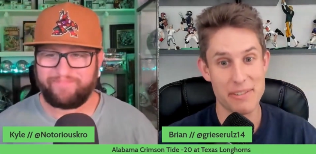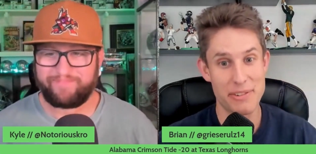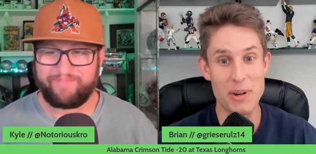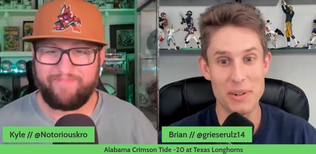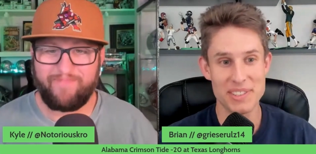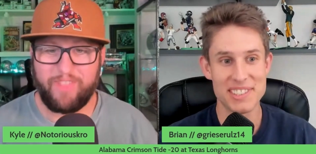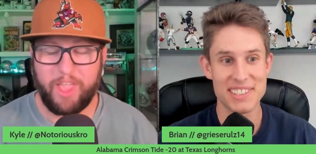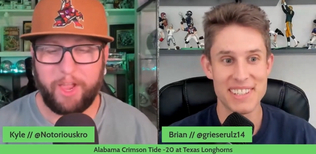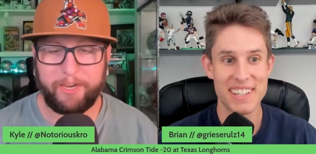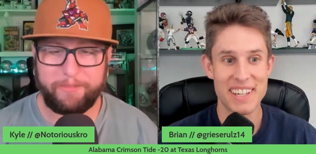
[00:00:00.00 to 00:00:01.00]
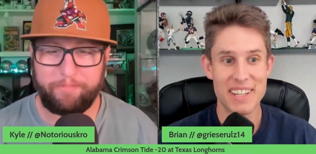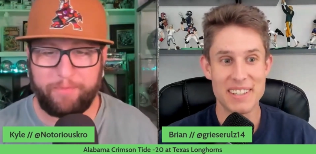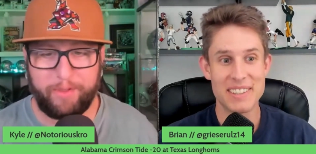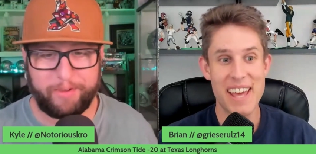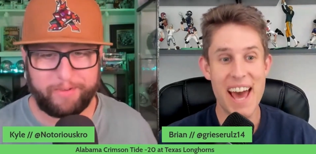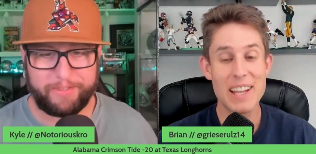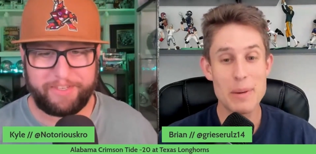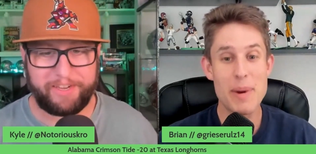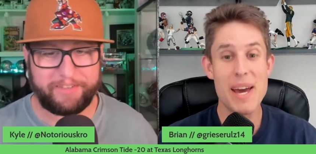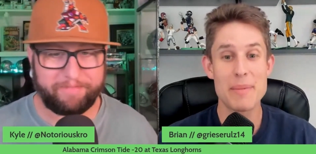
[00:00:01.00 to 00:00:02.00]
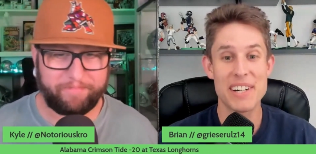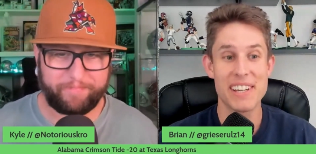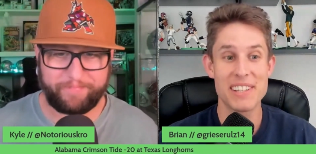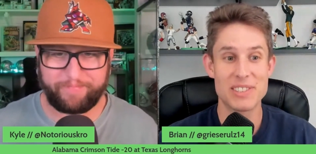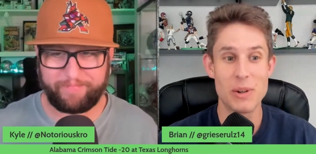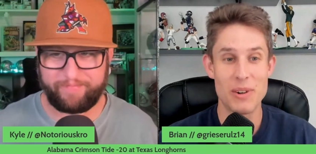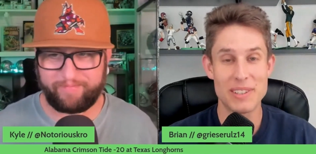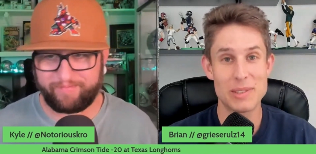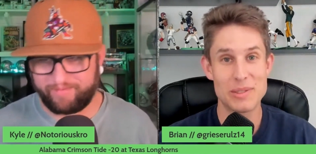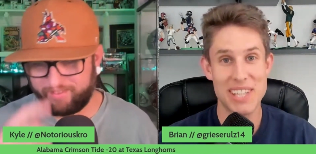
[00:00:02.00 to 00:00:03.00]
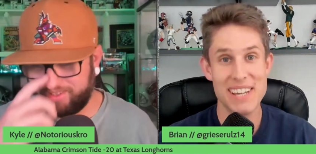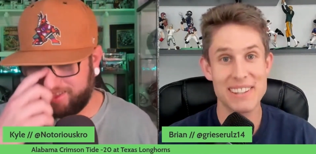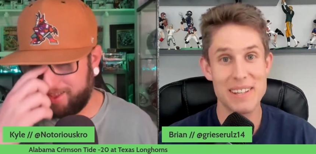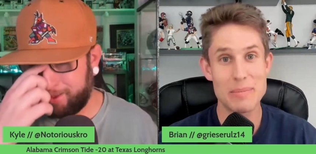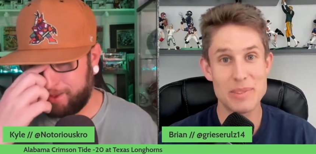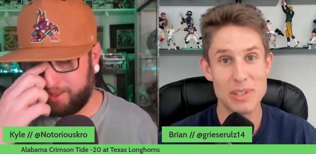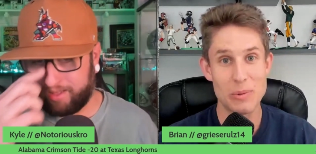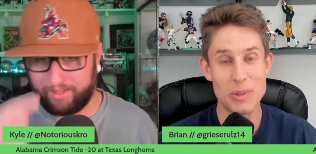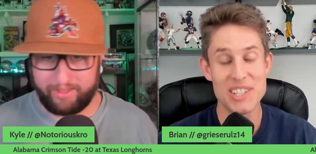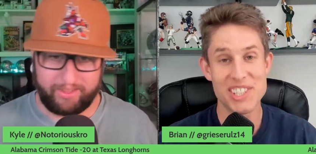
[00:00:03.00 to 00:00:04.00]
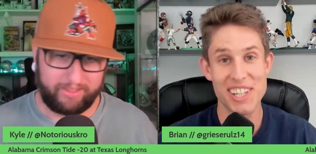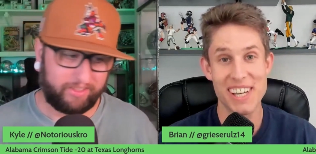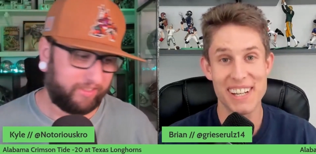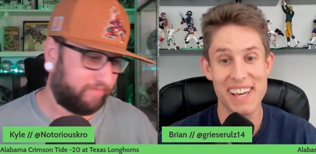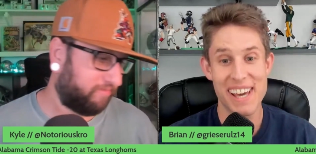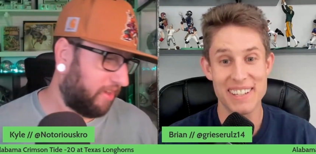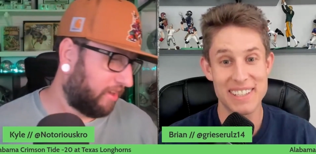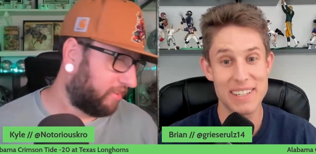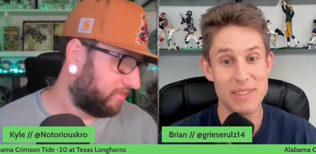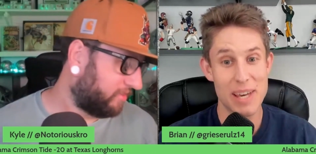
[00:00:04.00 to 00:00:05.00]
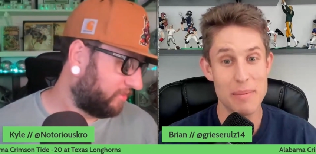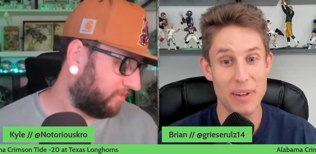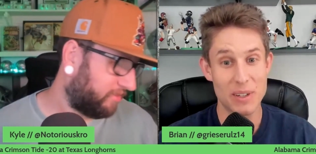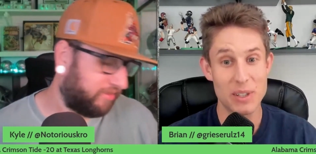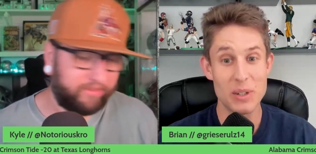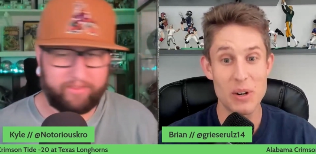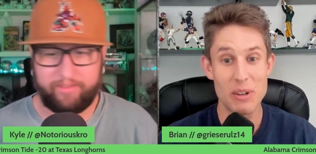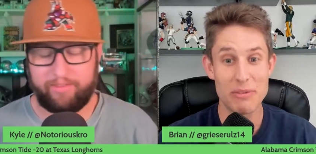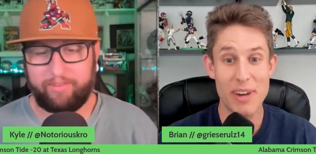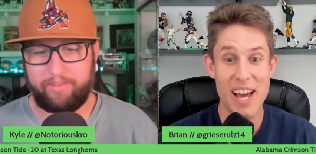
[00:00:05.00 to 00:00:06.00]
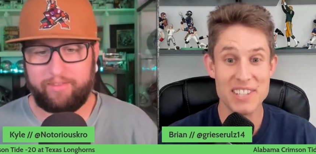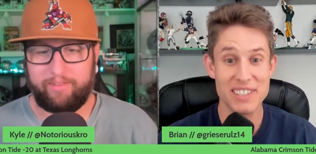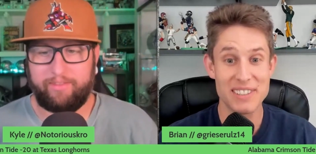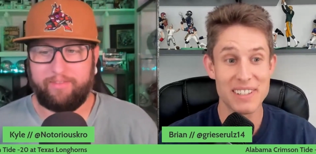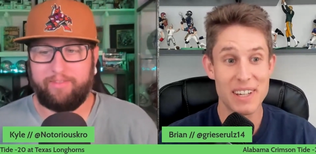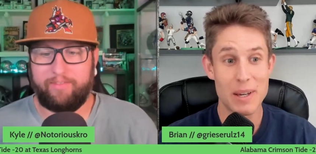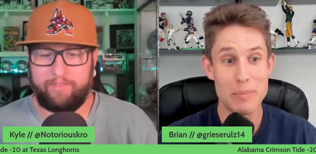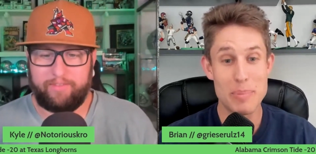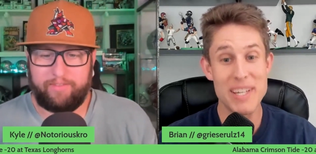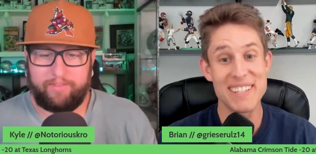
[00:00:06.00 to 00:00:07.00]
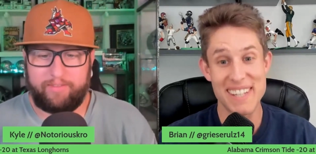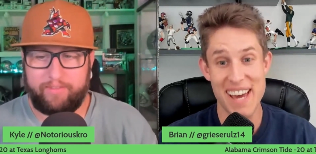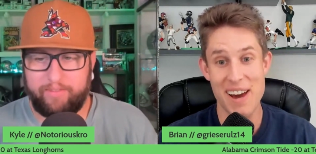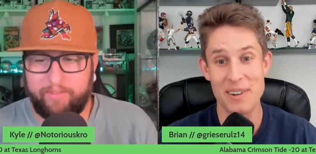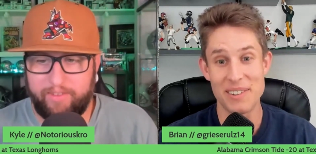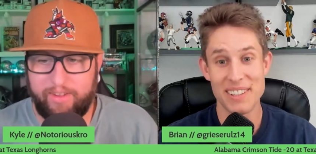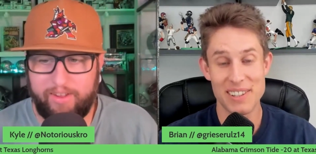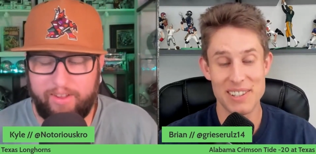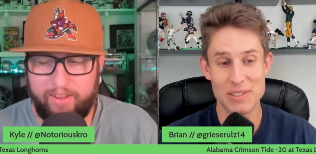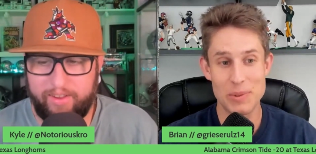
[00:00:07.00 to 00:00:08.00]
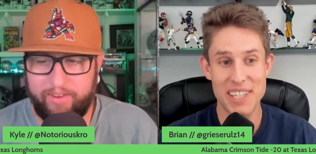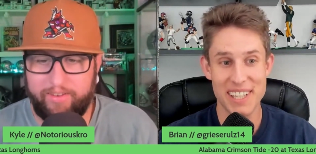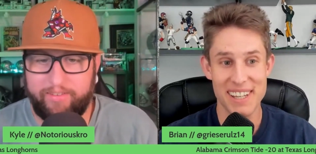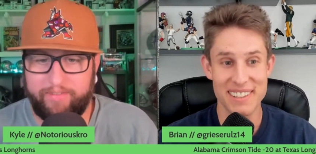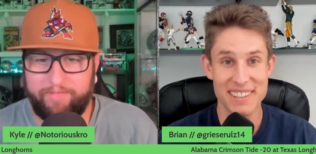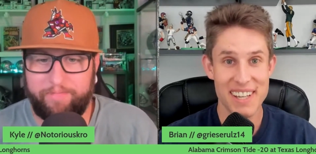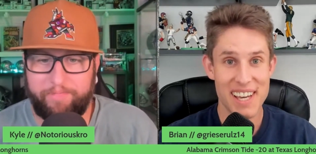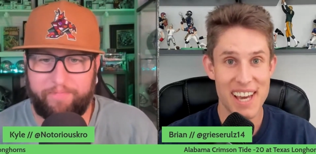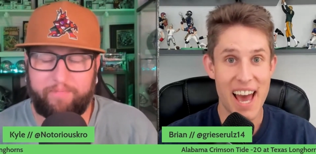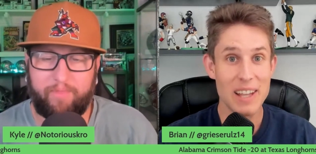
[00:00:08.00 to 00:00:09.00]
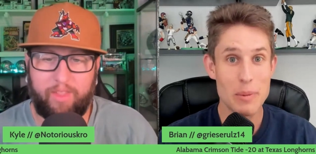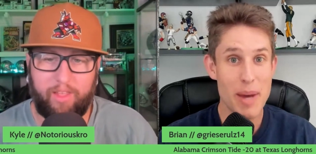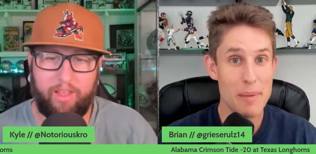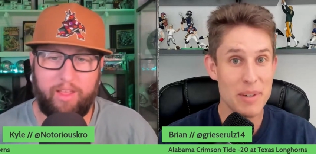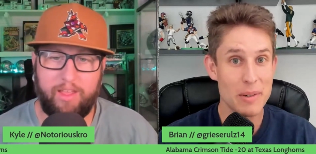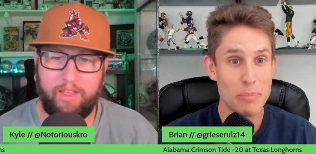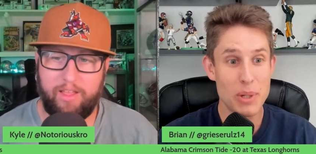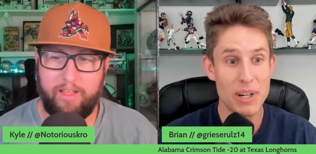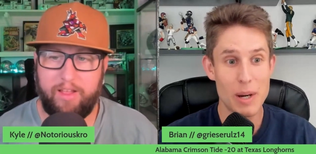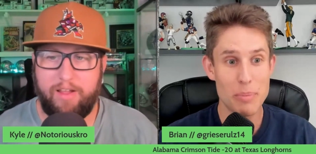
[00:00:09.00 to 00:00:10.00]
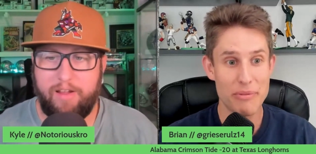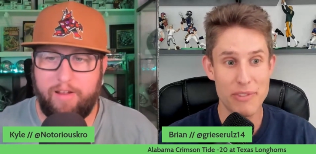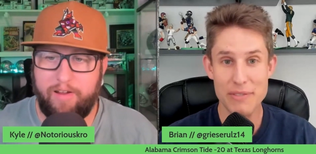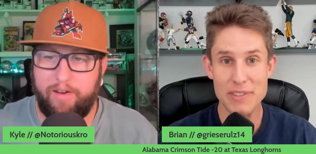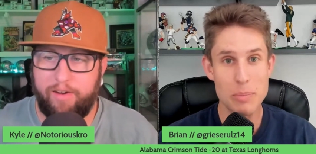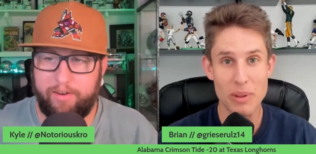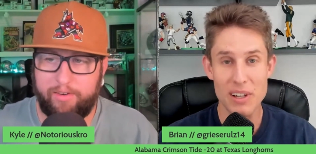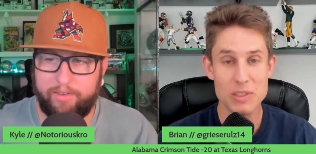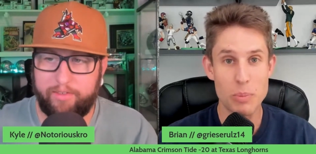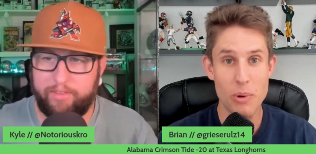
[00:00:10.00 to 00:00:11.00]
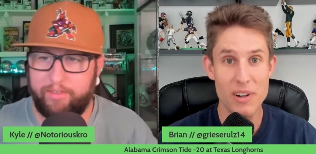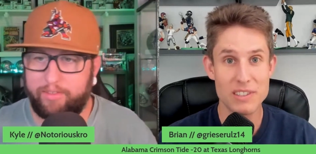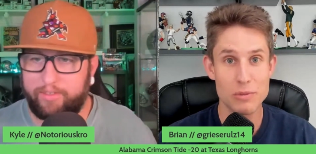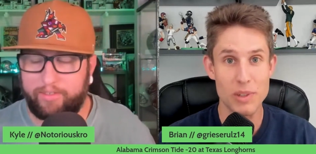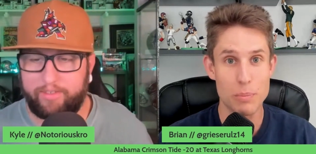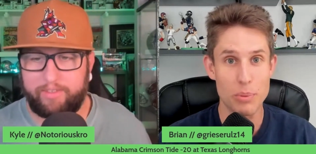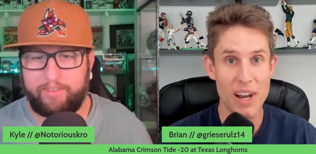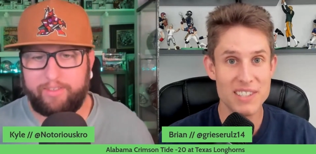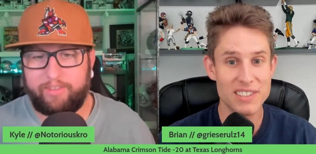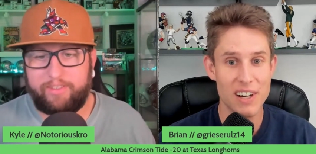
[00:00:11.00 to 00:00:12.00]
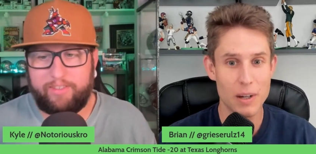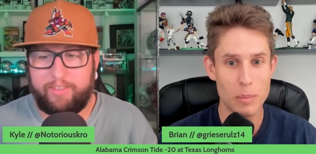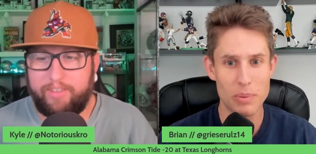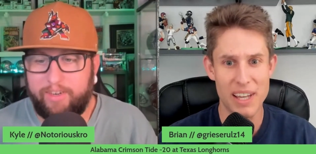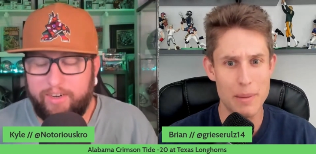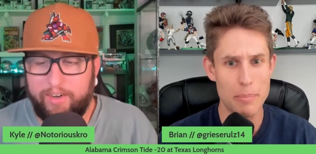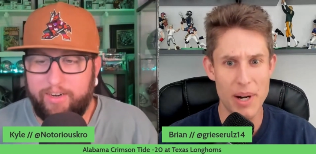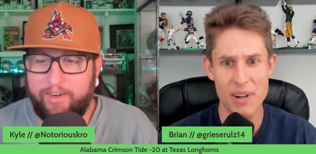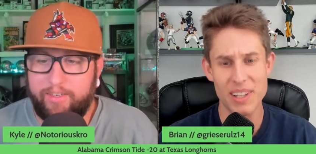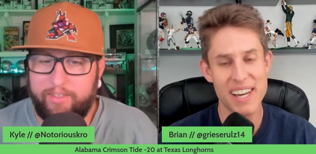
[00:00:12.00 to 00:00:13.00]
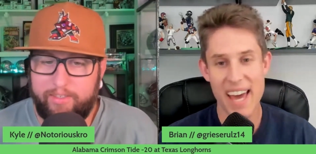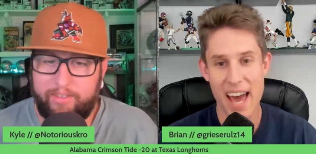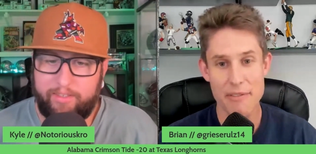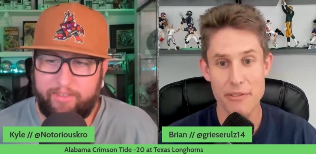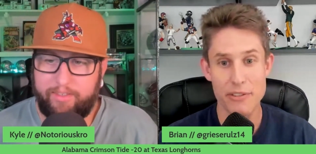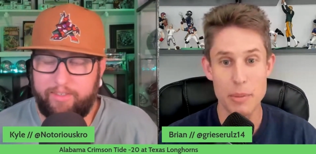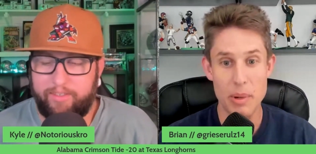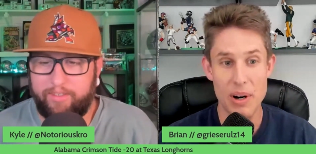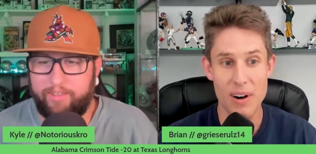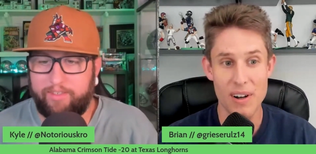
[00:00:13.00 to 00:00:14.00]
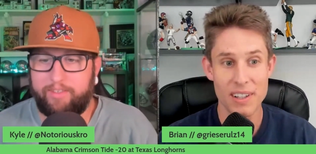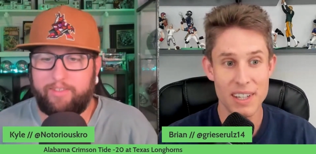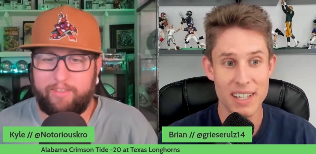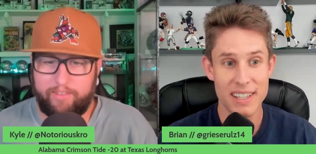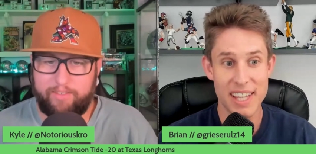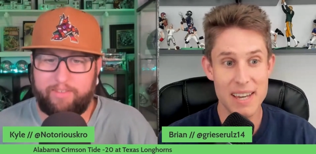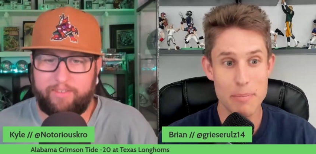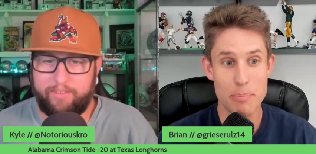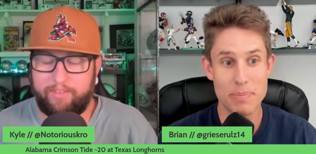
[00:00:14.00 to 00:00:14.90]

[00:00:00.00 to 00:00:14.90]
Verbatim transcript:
Speaker 1: folks. No, Alabama is going to take them to the woodshed and yeah. give them a good old fashioned beat down this weekend. Alabama put up 50 plus points with Bryce Young playing barely a half of football. They